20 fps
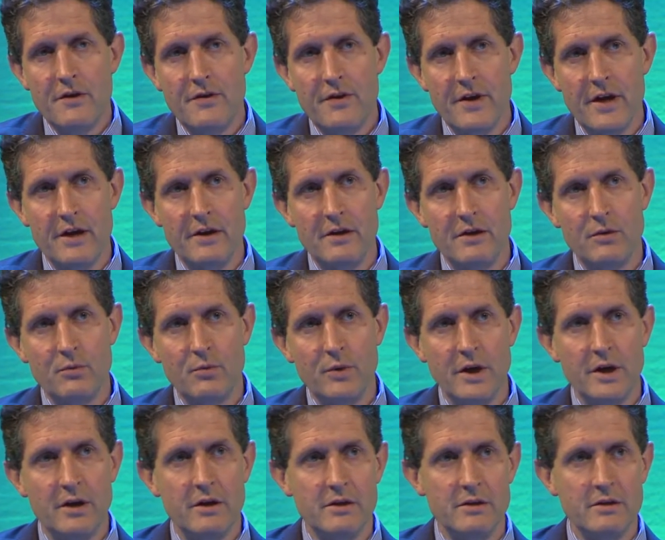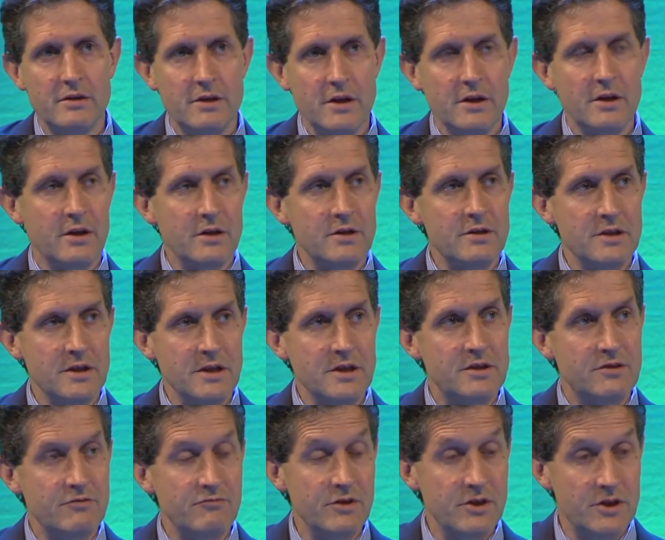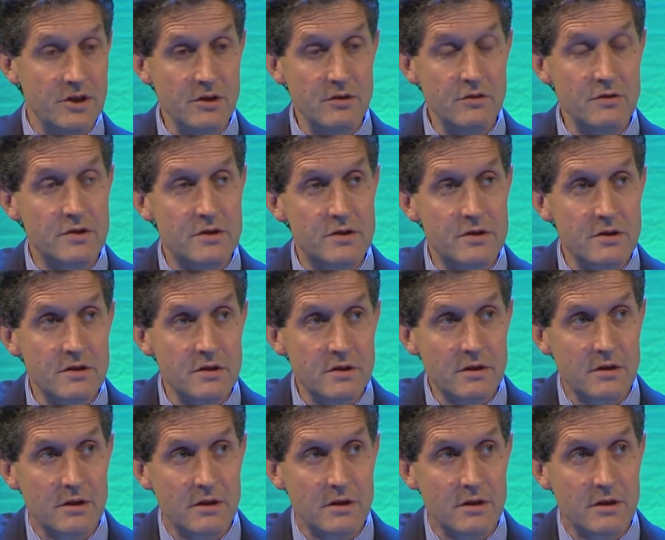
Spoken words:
then we are going to need to reduce